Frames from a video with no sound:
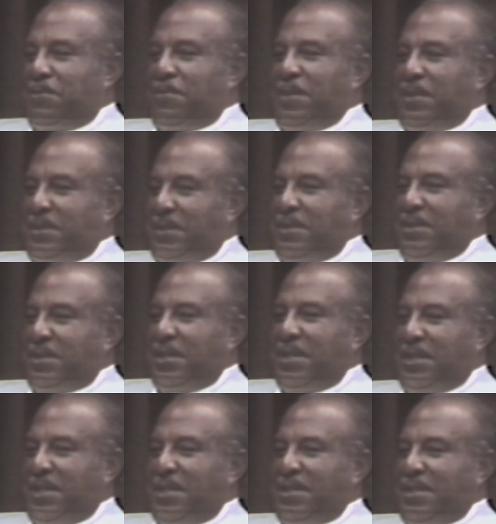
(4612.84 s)
felt the
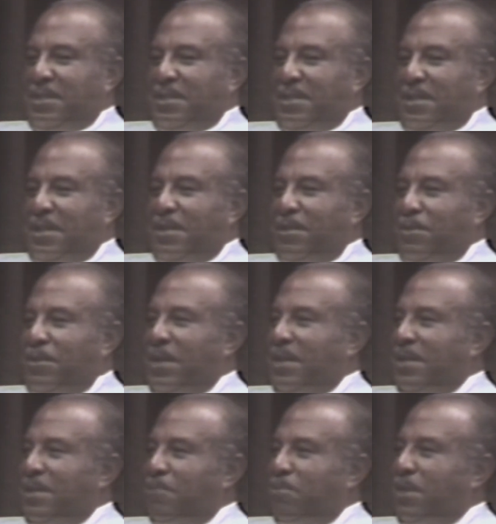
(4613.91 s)
church has
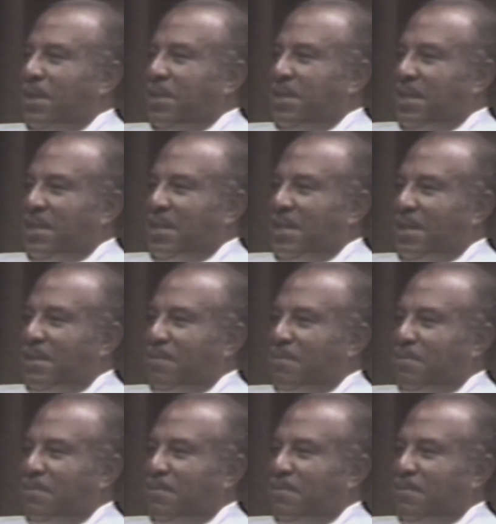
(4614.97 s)
underwritten the budget, and